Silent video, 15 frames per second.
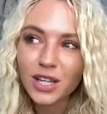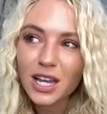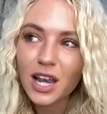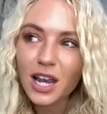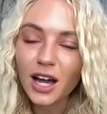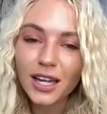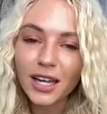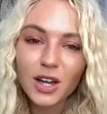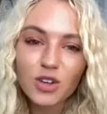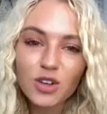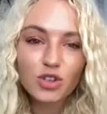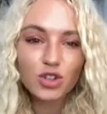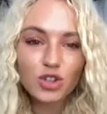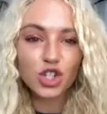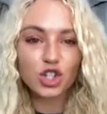like
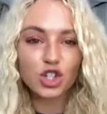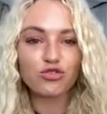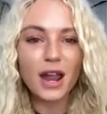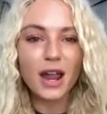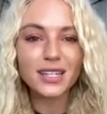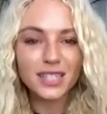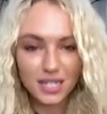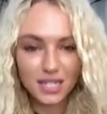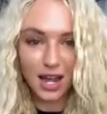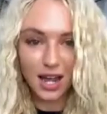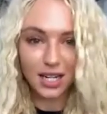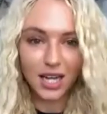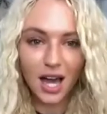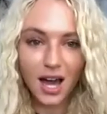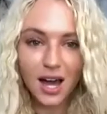shredded
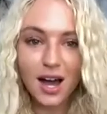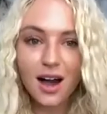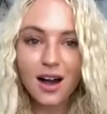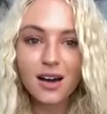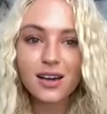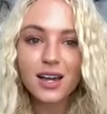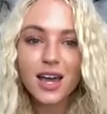like her